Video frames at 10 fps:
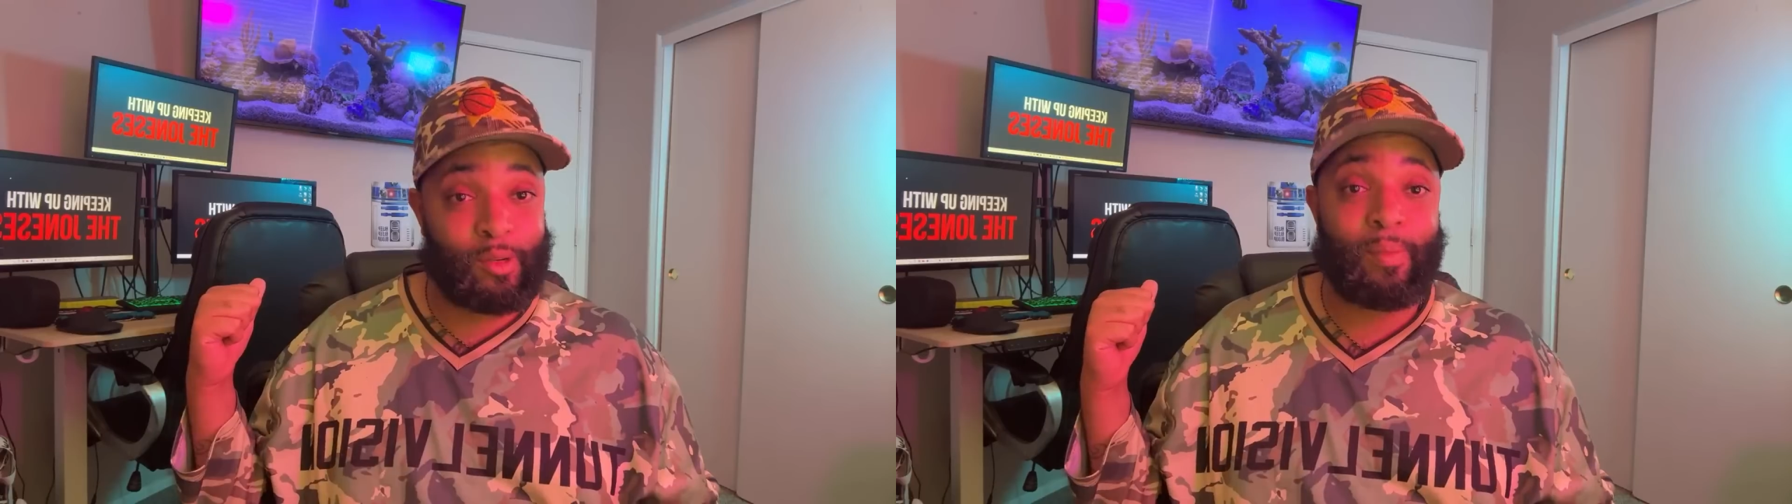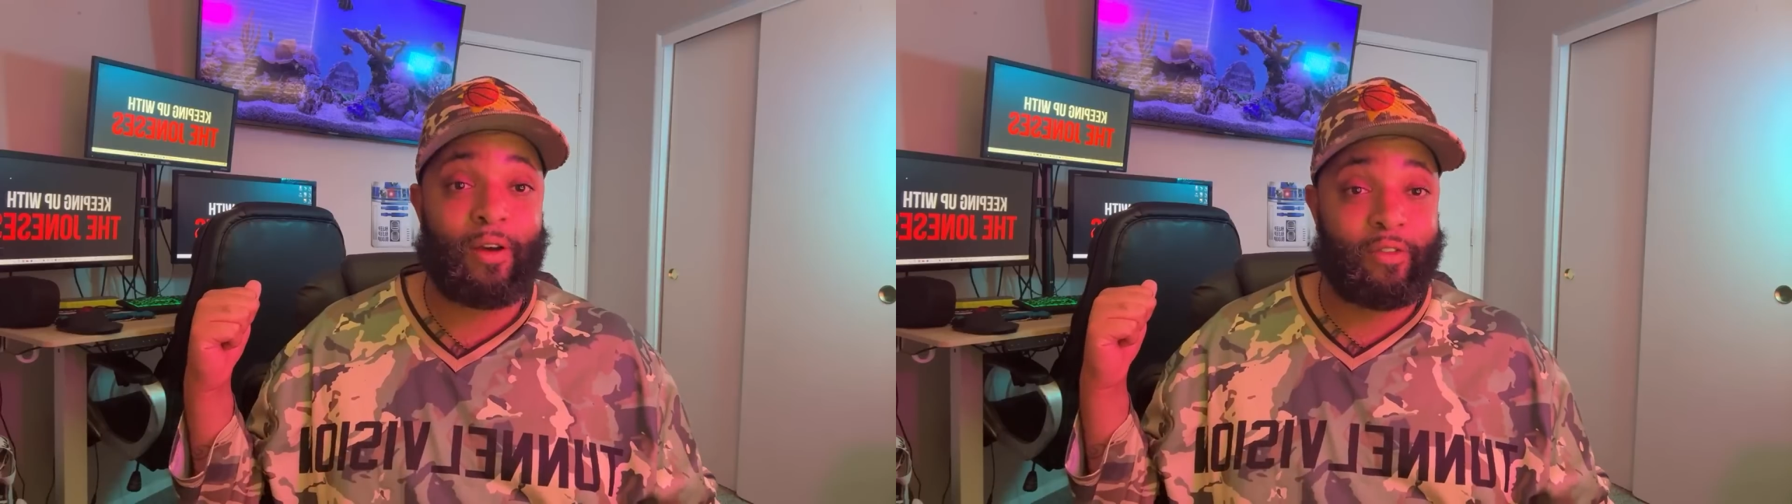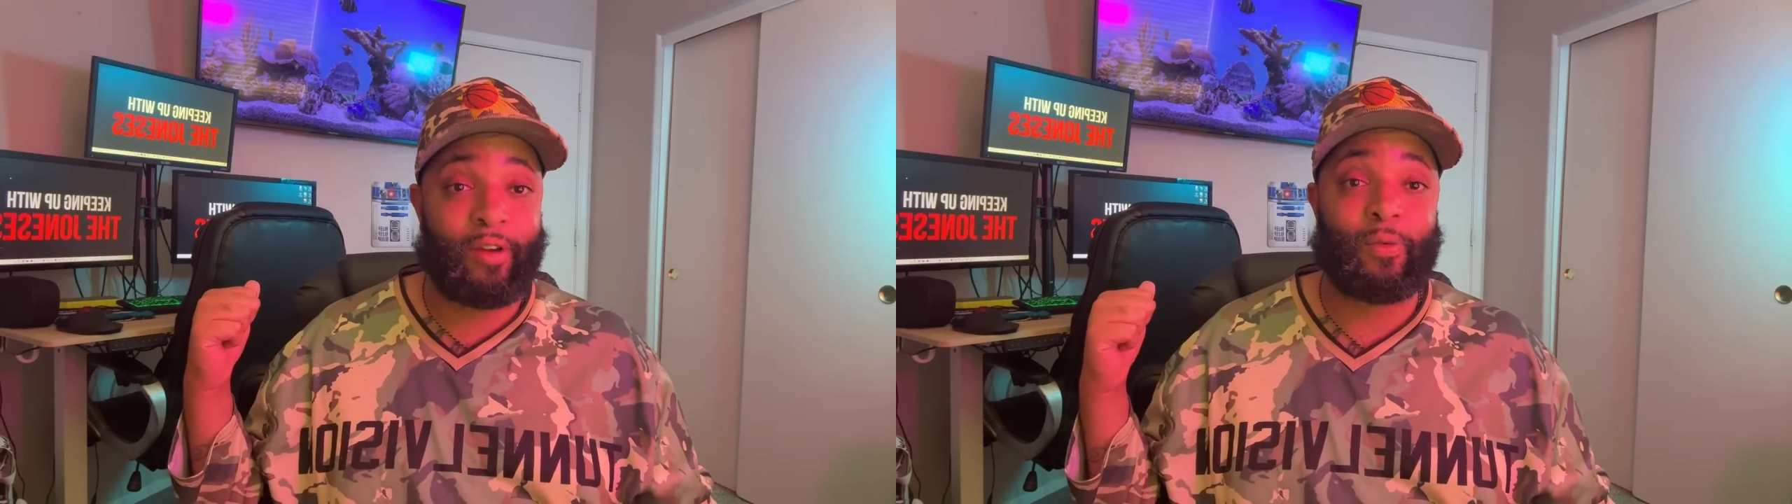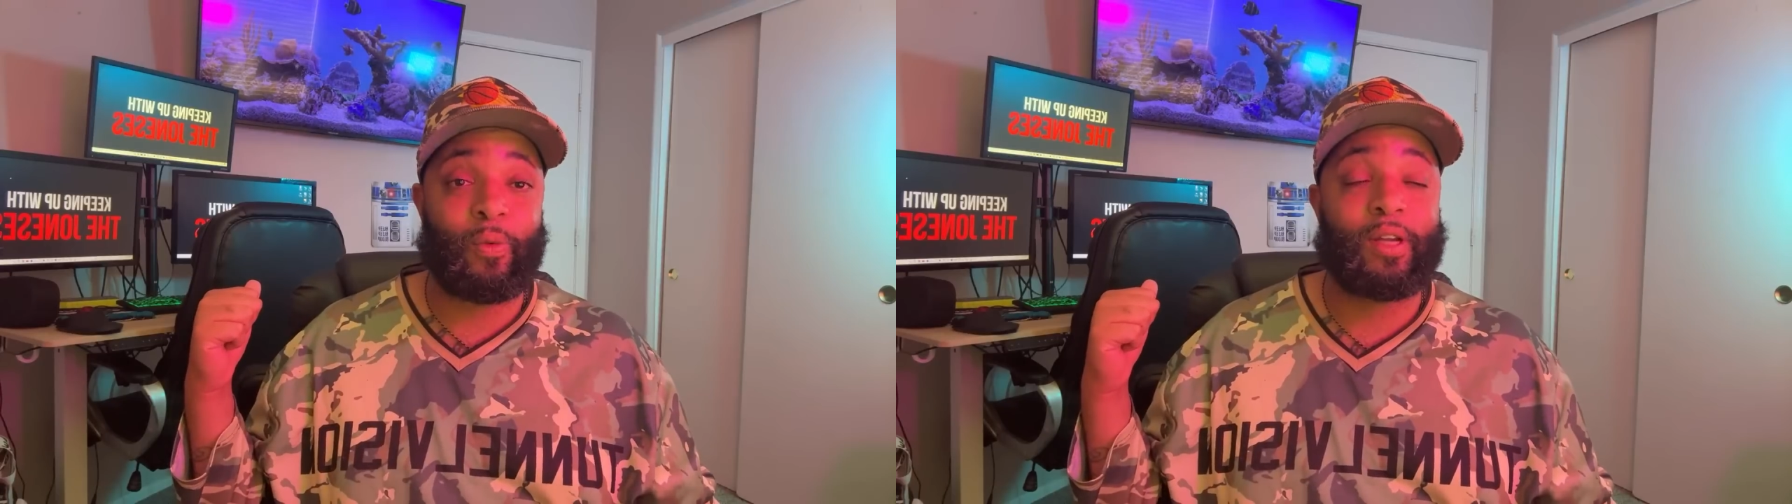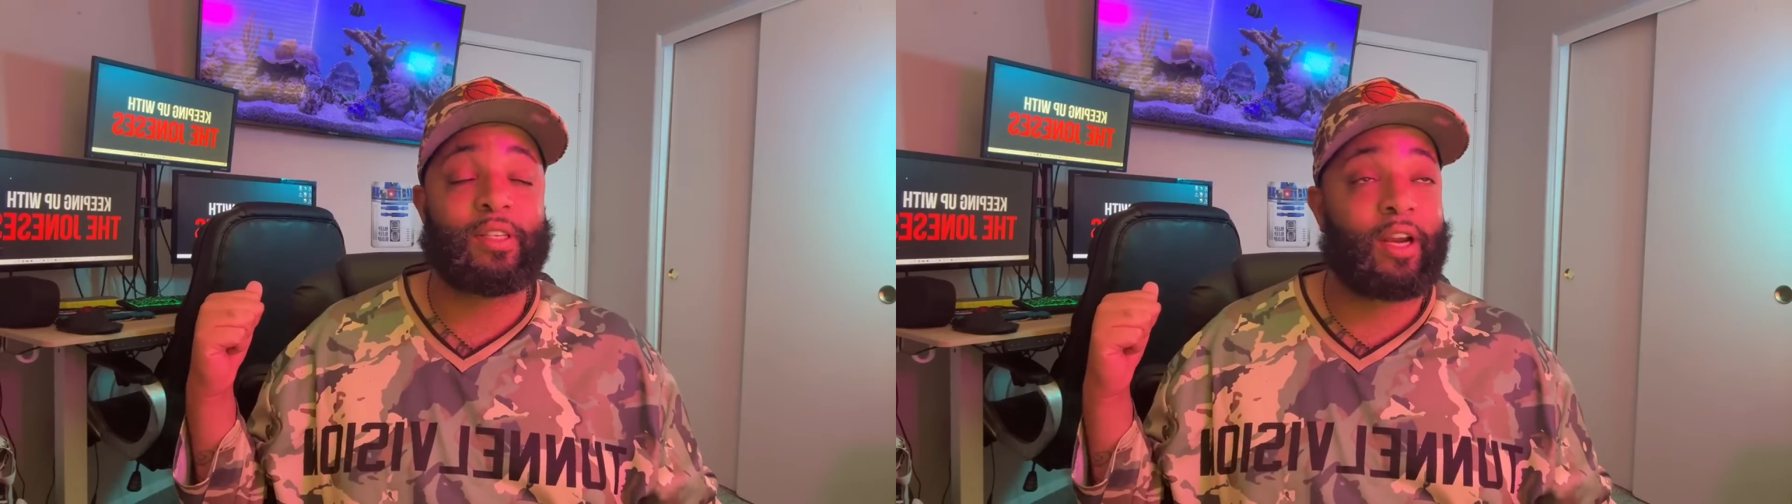of my favorite
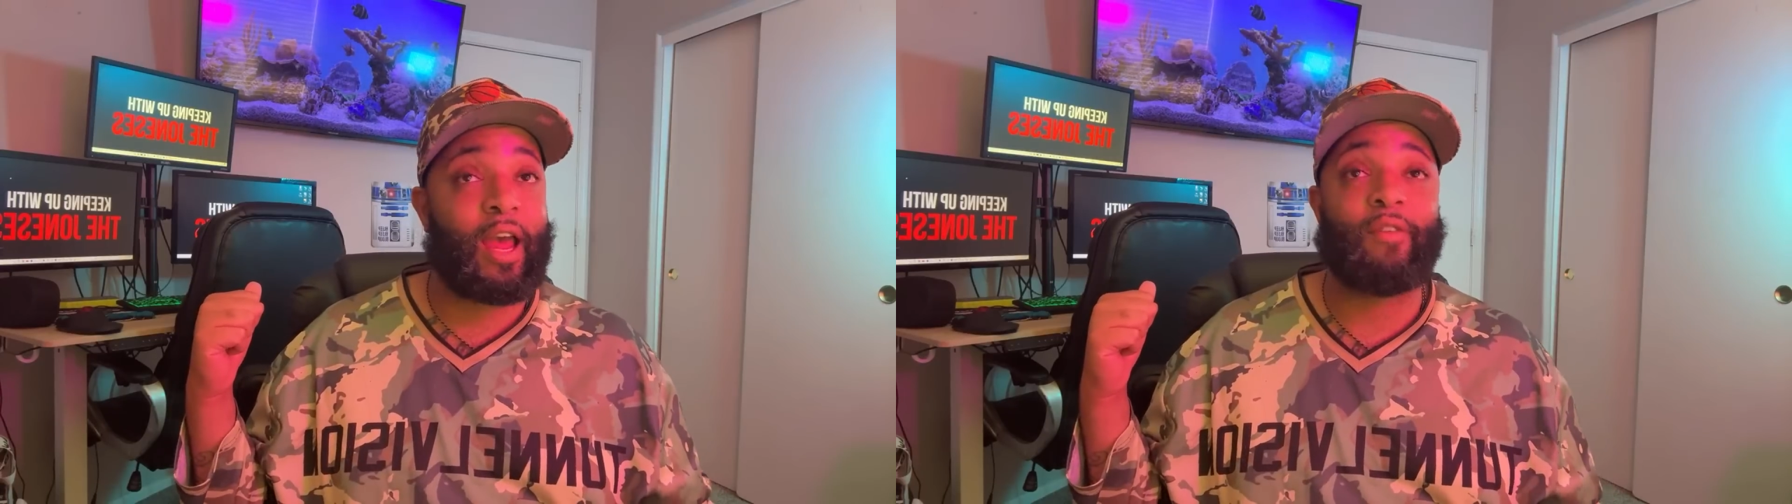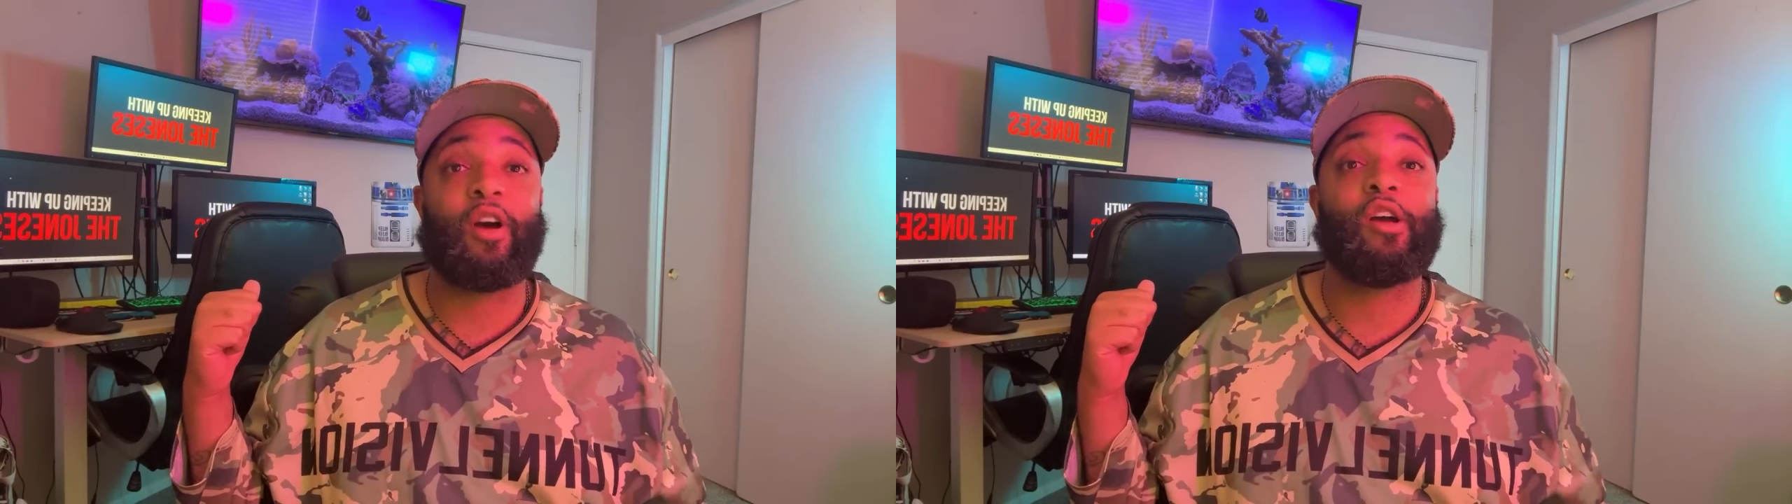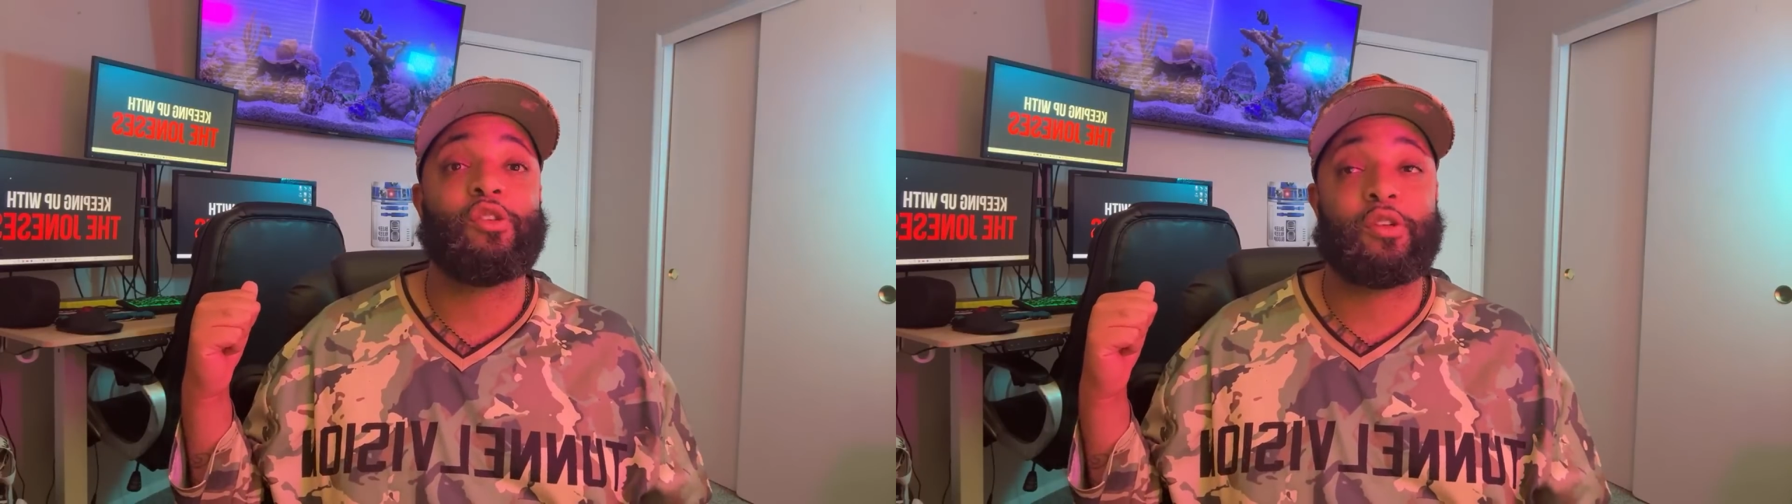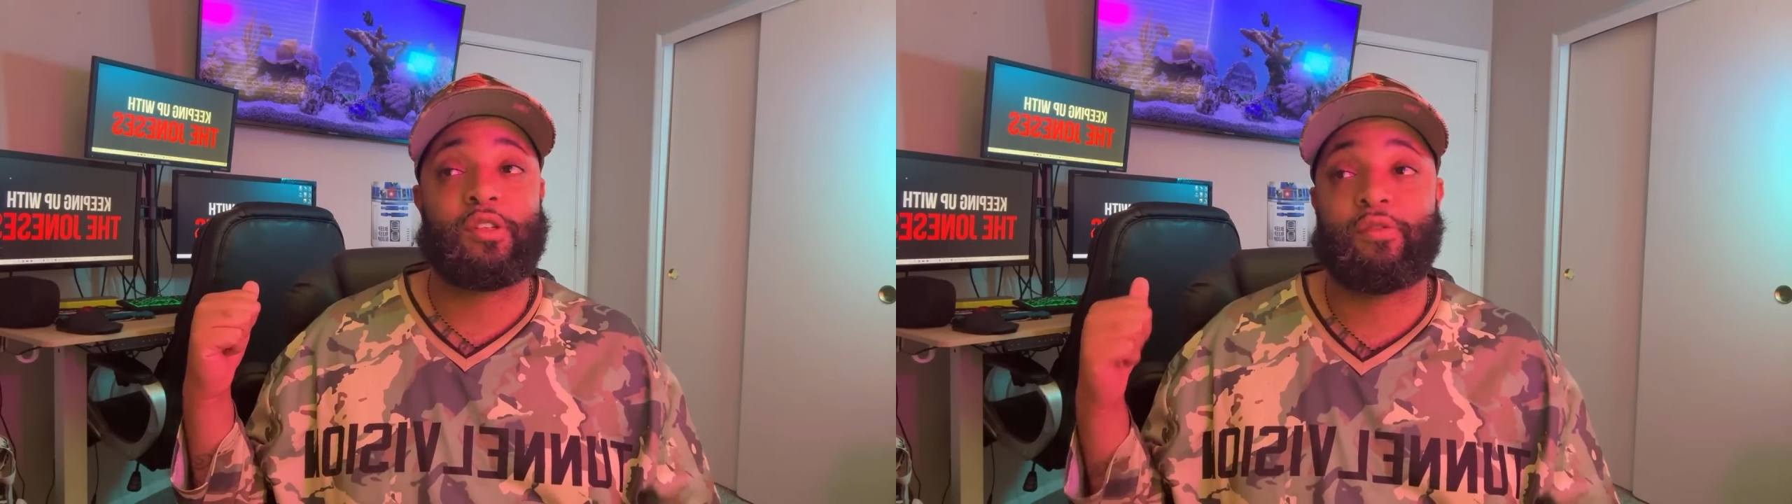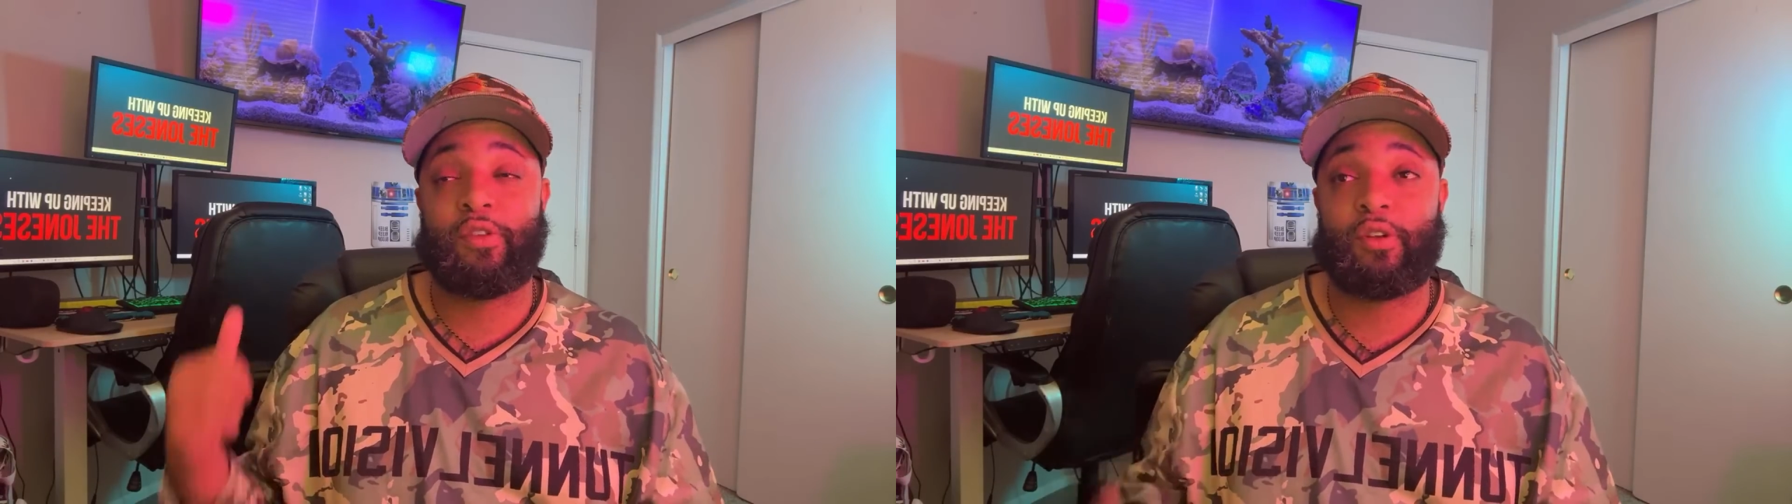ones that have hundreds of
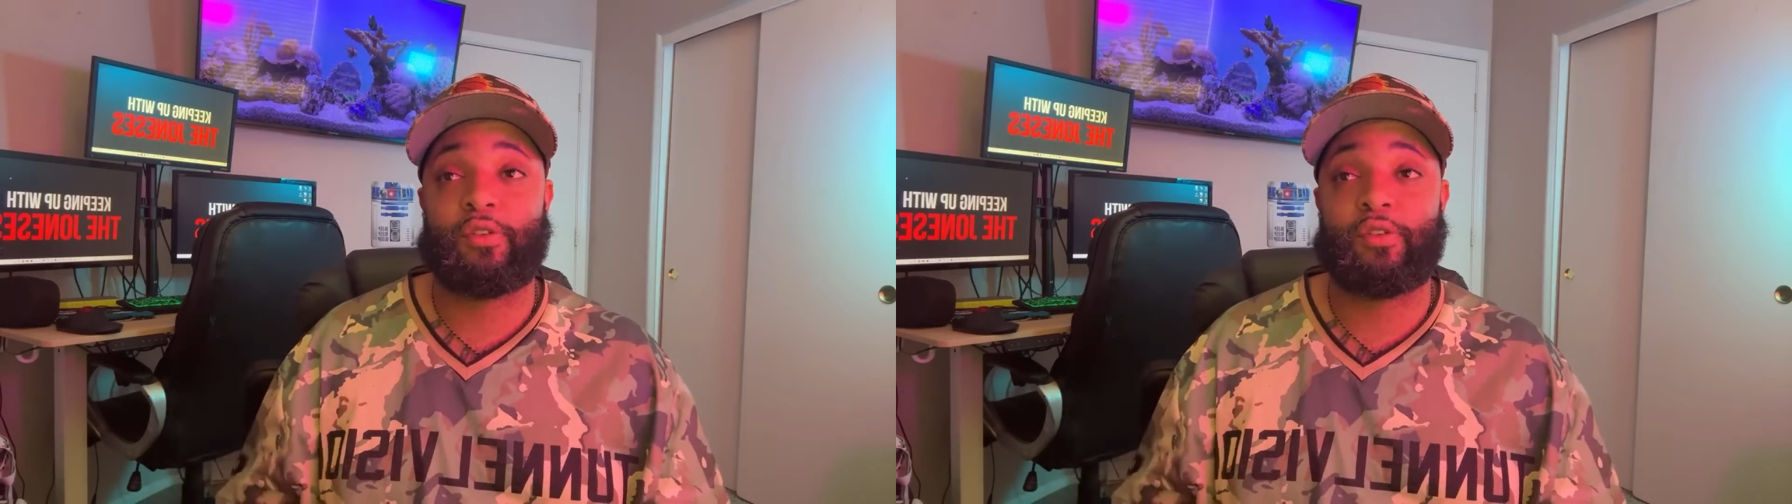views.